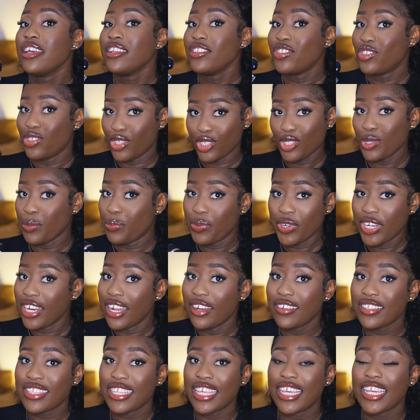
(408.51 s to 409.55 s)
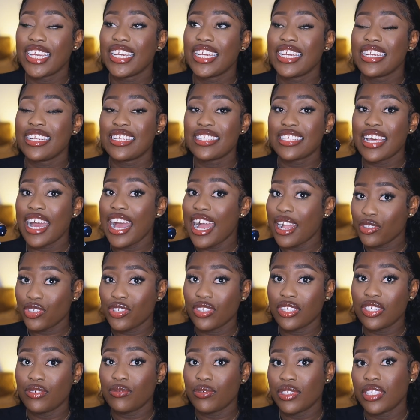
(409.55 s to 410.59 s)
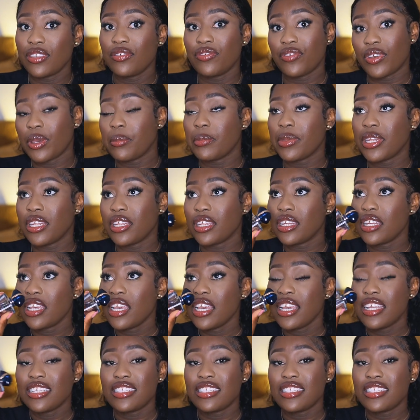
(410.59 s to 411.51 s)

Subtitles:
Just to put it out there, it is actually really feminine.